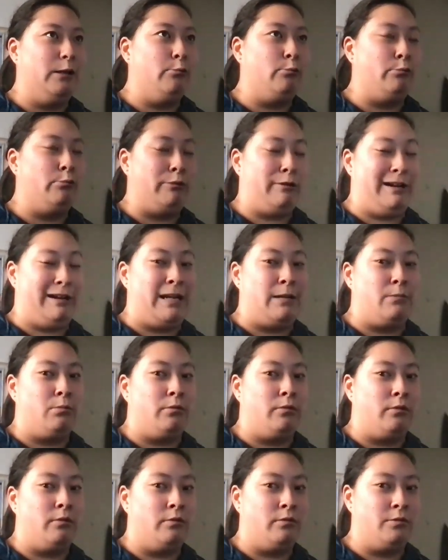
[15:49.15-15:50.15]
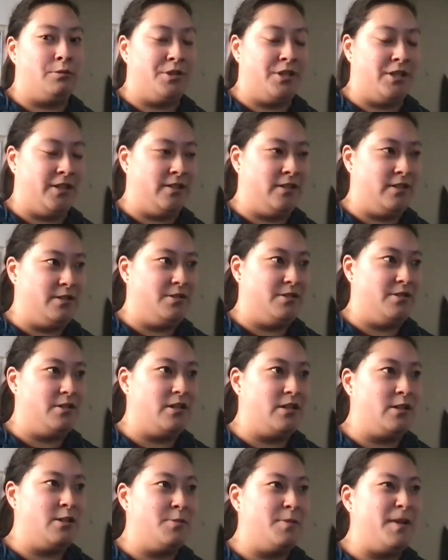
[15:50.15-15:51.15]
we're able to
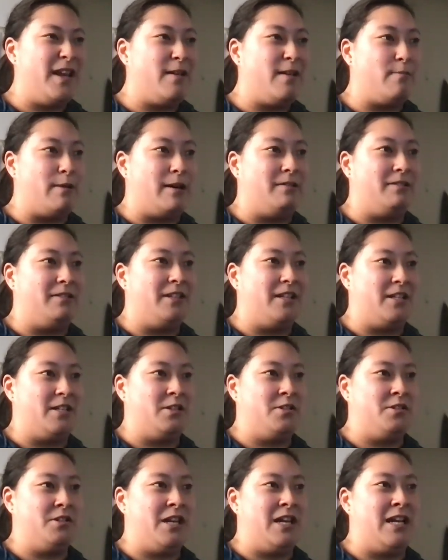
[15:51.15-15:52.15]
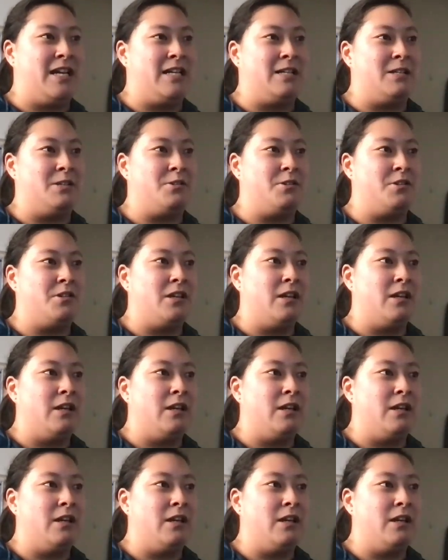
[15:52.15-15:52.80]
speak about this says